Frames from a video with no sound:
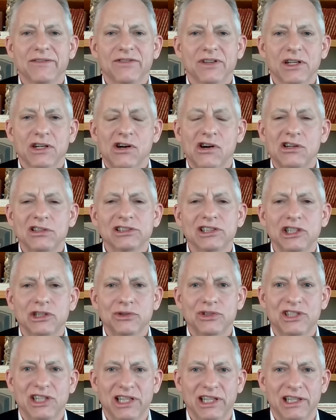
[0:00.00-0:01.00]
of the gold new
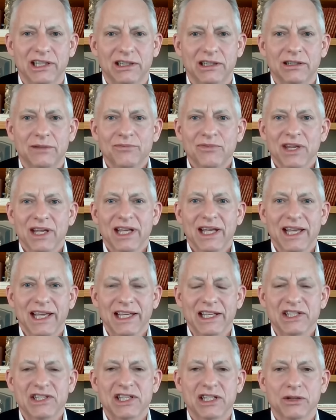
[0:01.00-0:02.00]
deal
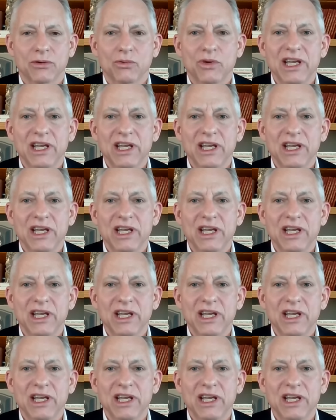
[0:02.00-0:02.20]
is that